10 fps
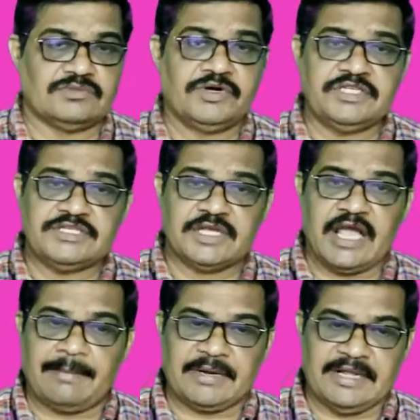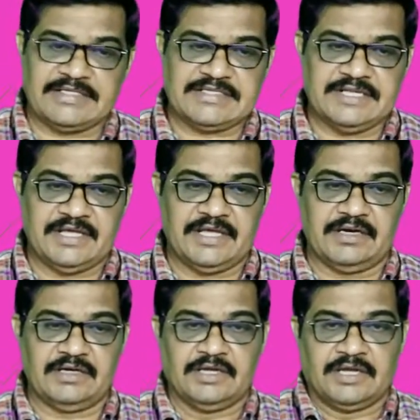What is the capital S
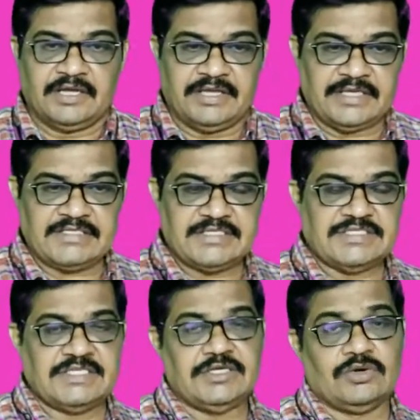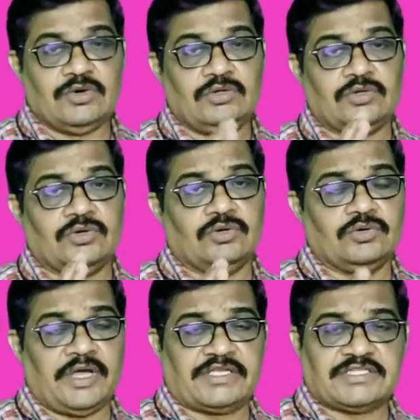here? S is equal to
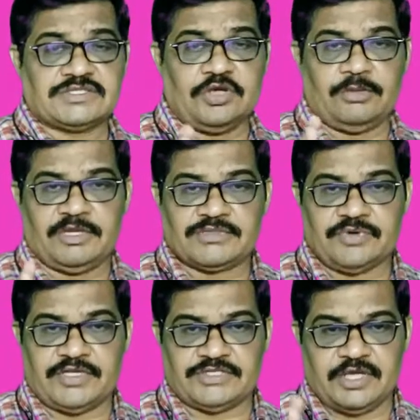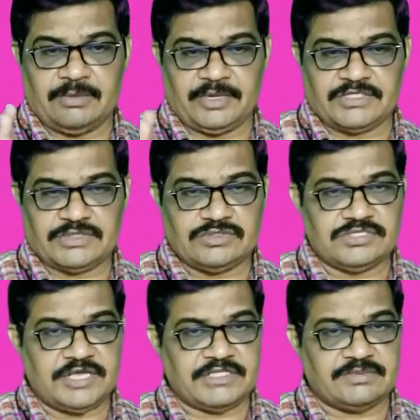x square plus y square plus
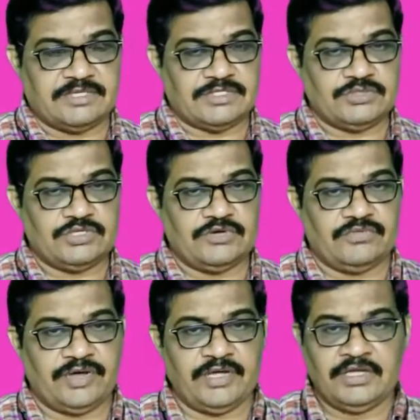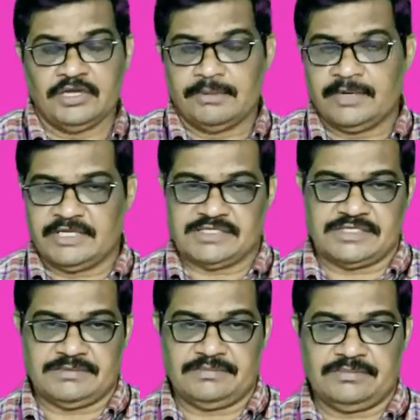2gx plus 2fy plus
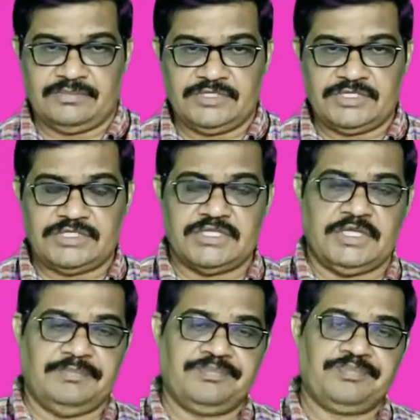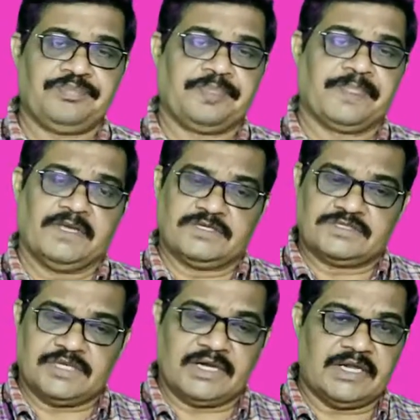c. This is the
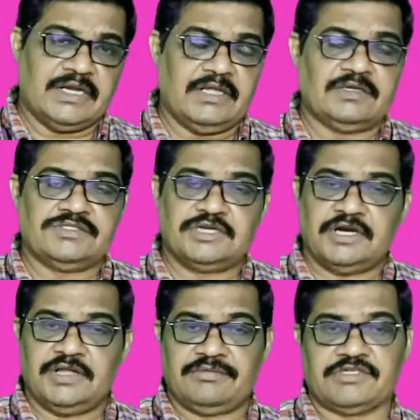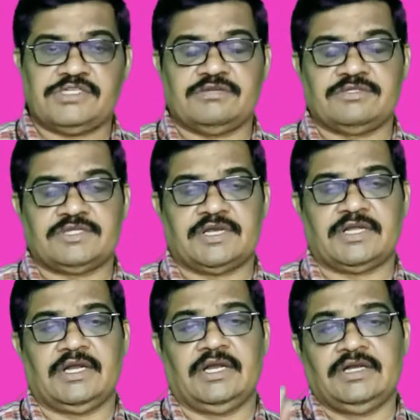circle general equation of the
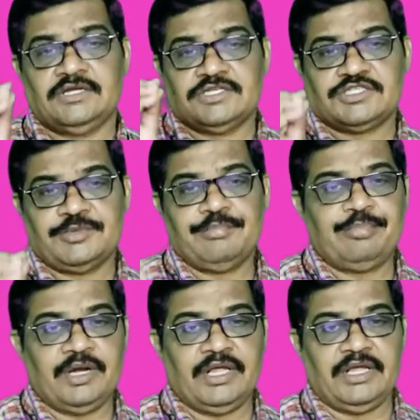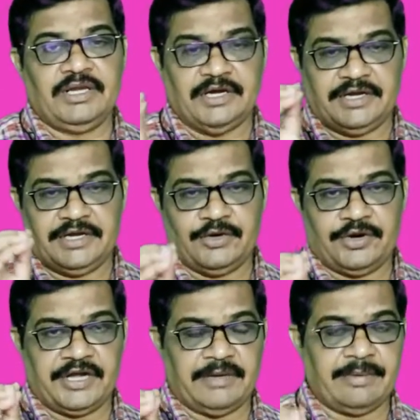circle, simply
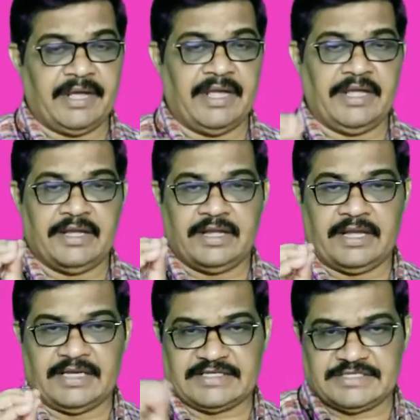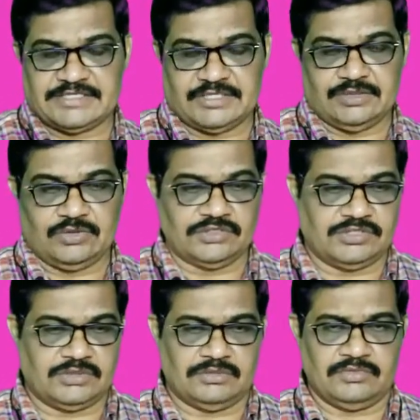denoted by s is equal to
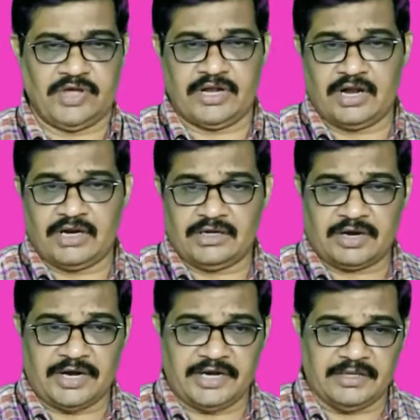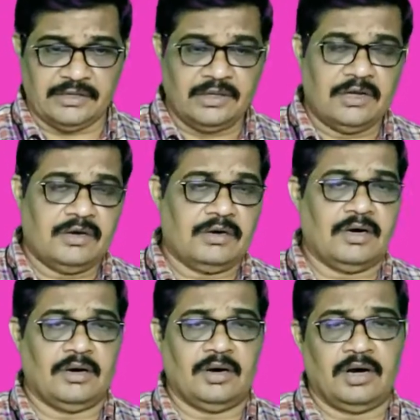0. We are not writing
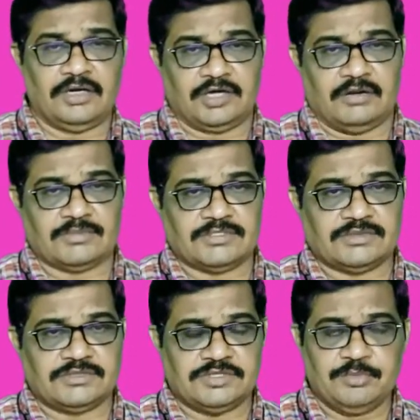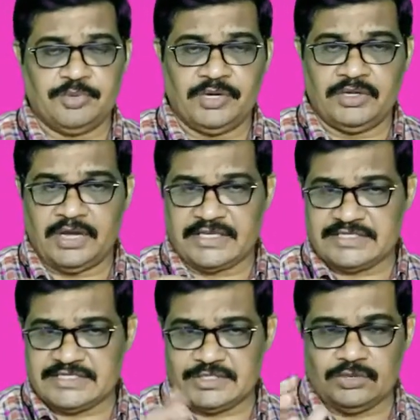all terms. Simply
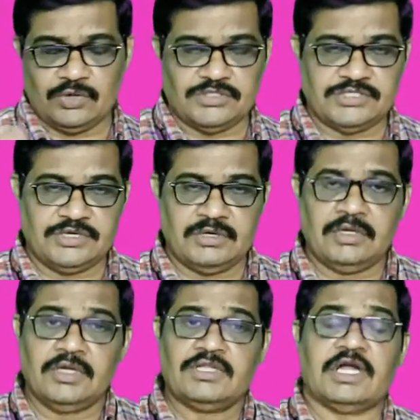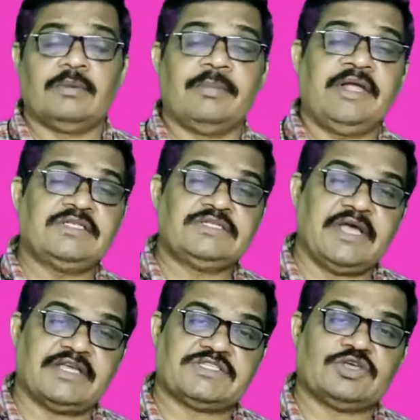s is equal to 0. That means
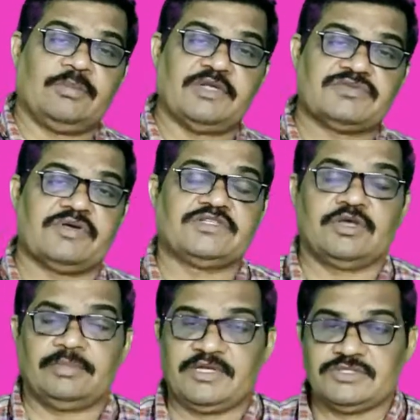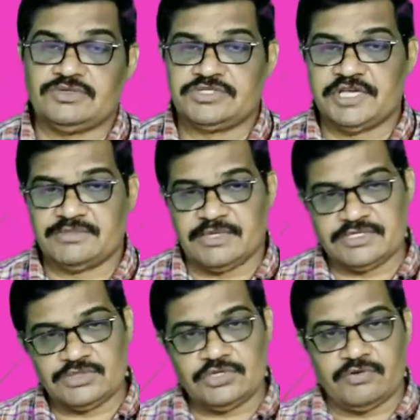x square plus y square plus 2gx
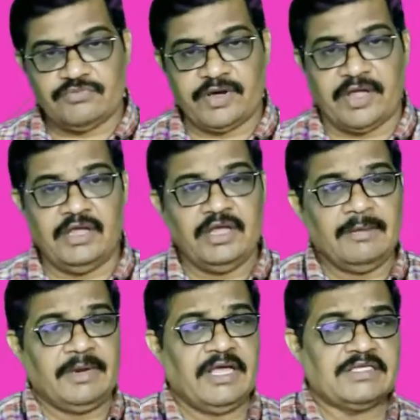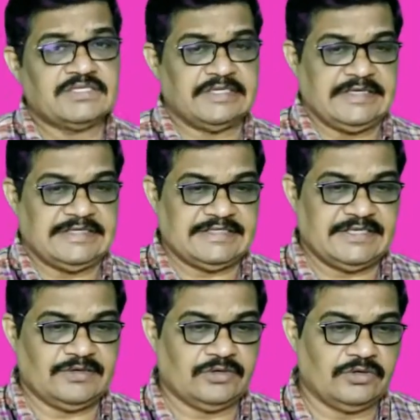plus 2fy plus c is
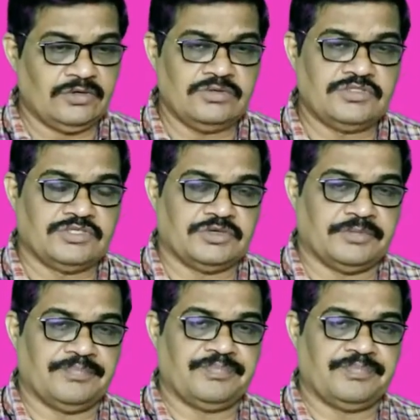equal to 0.